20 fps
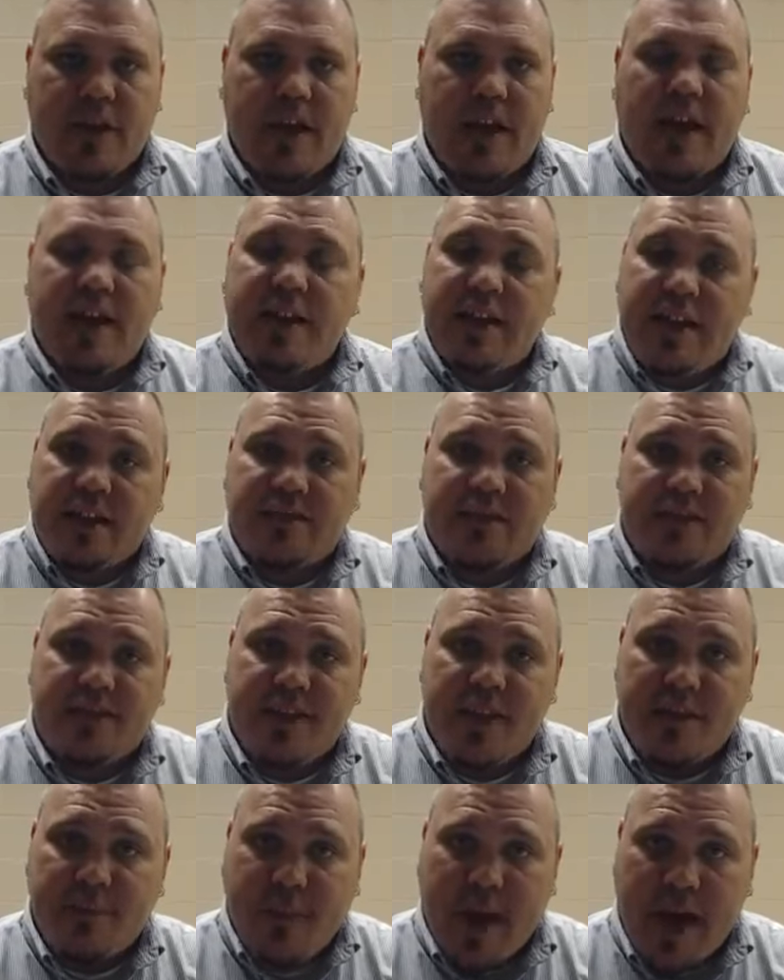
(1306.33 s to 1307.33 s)
And not to
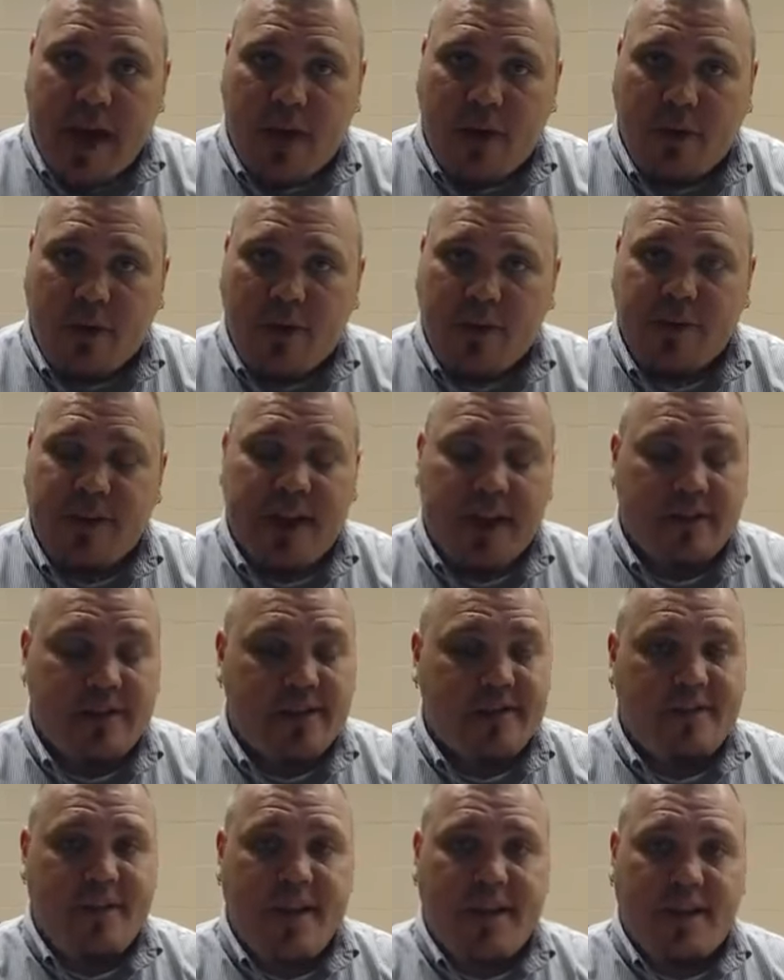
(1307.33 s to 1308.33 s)
seek power, not to
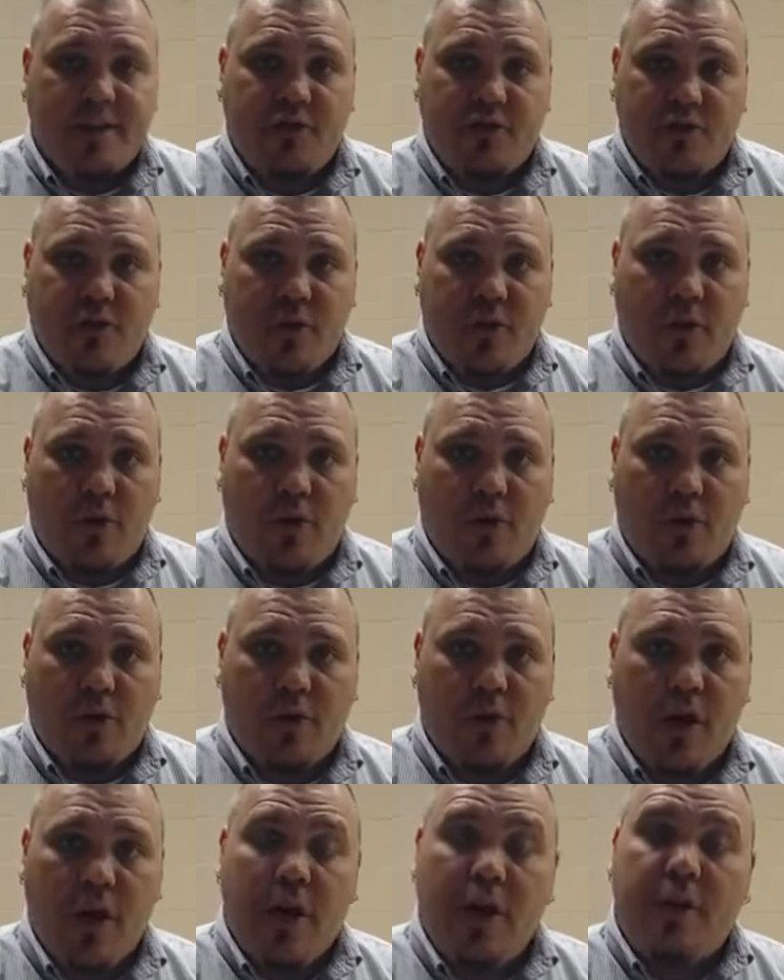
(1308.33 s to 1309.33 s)
seek control,
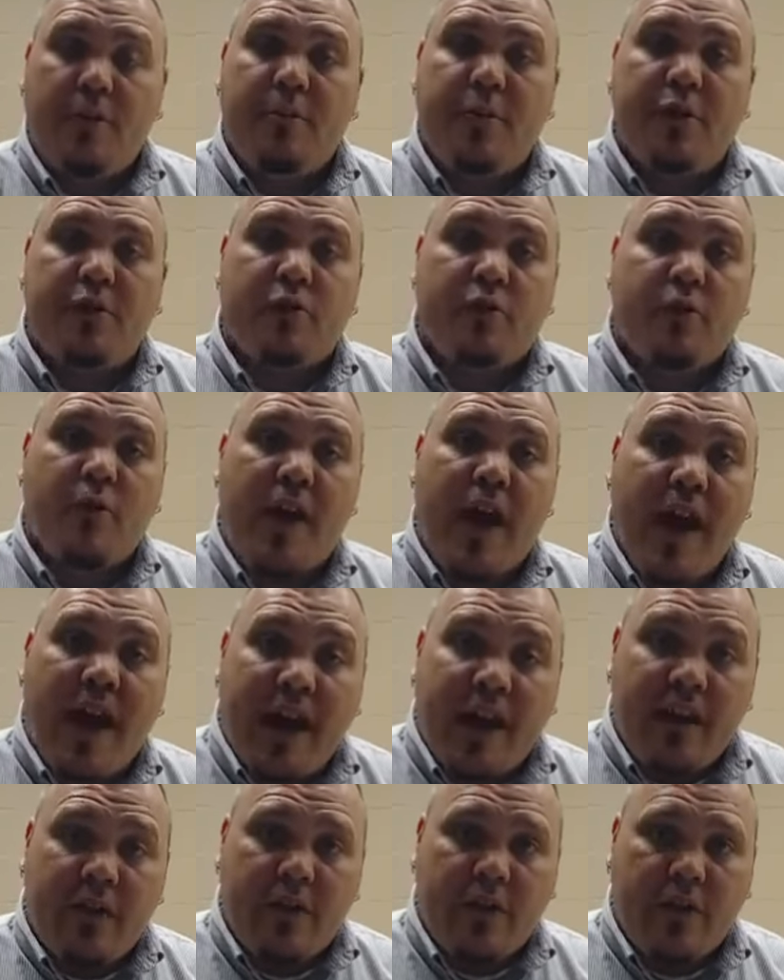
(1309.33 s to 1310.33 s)
but
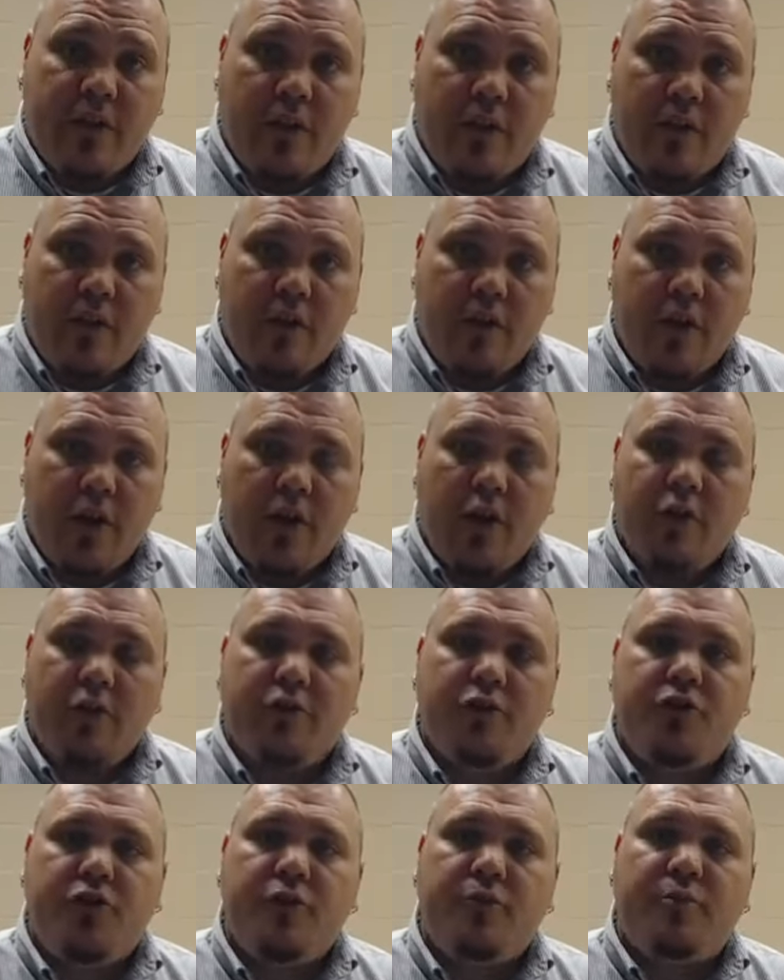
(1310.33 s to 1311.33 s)
rather
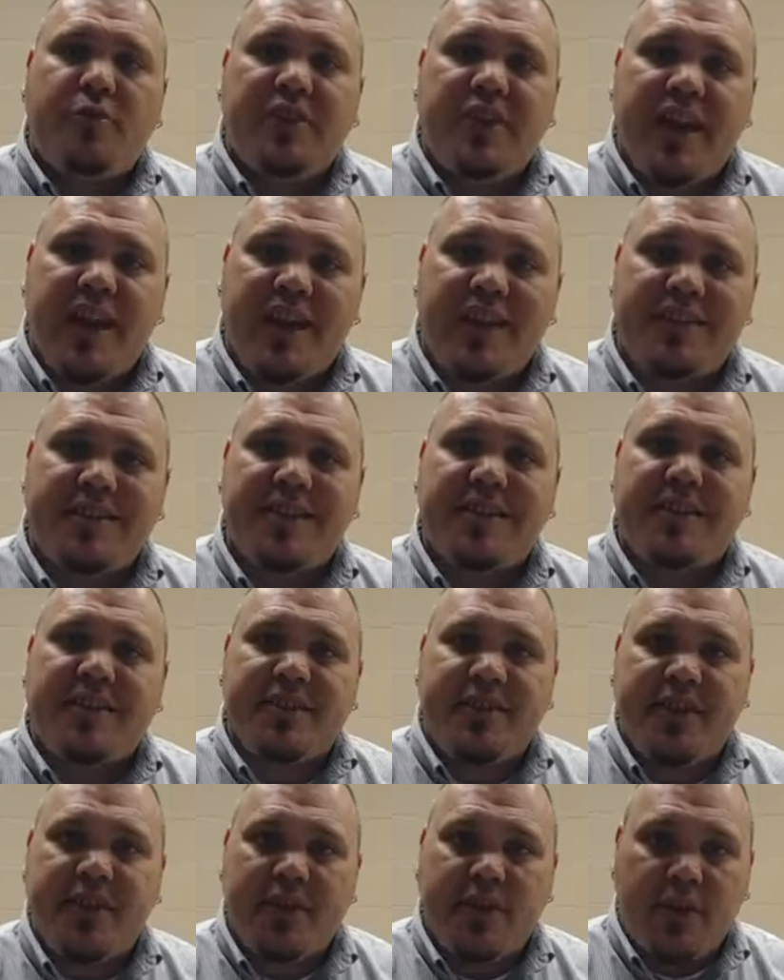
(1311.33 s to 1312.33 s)
to plant and
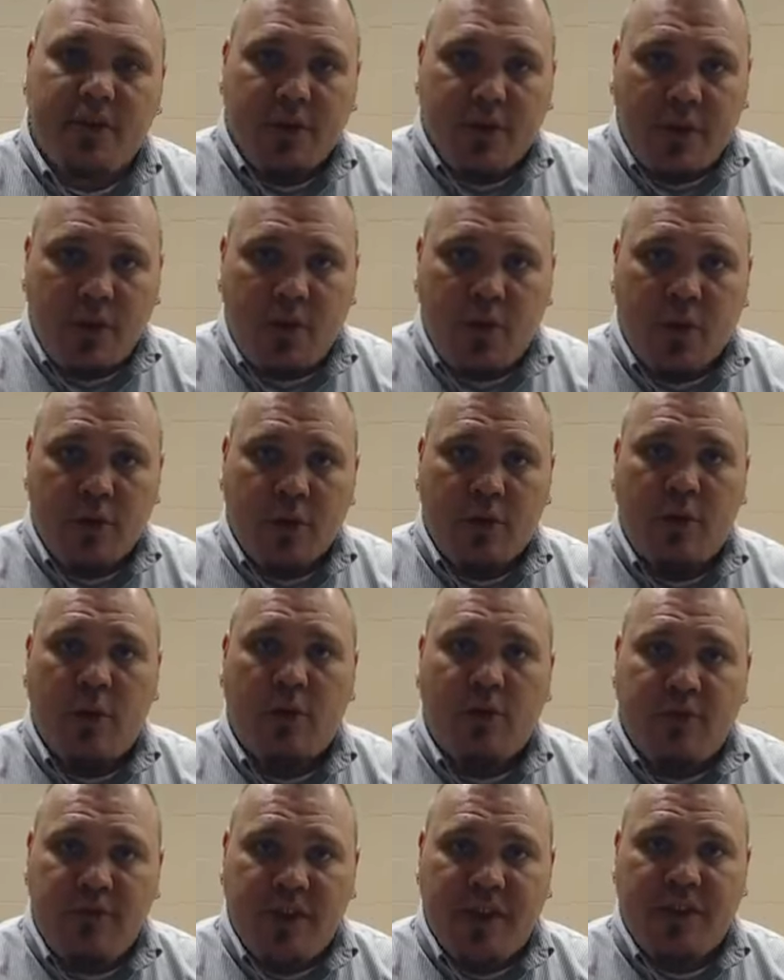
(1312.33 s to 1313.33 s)
till the
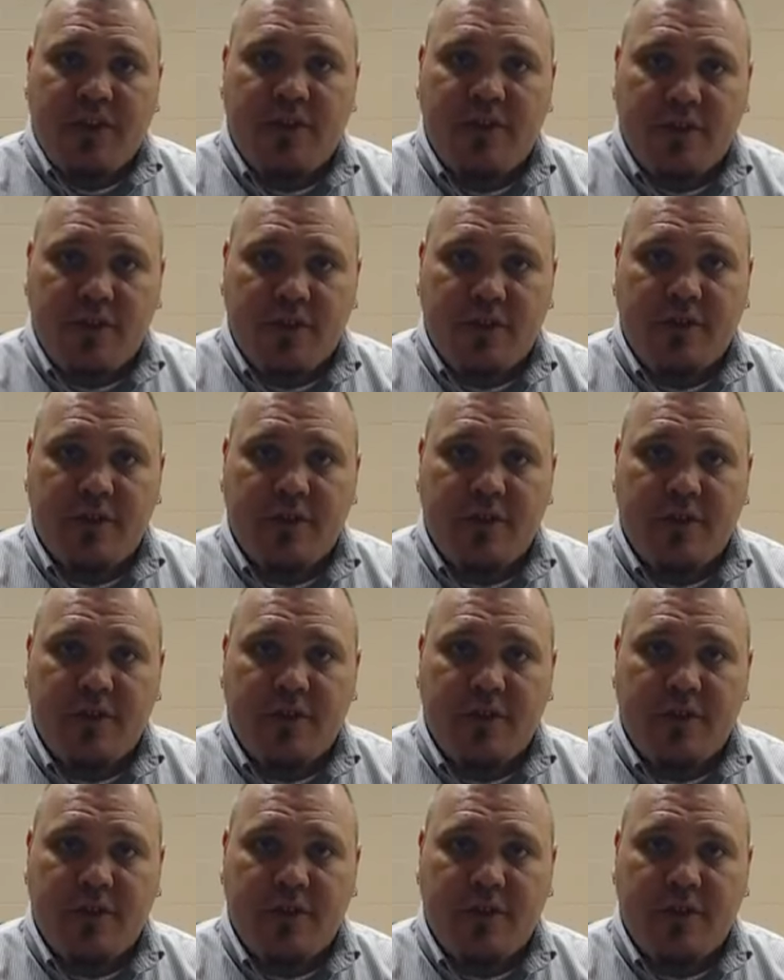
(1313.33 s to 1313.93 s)
quote-unquote vineyard.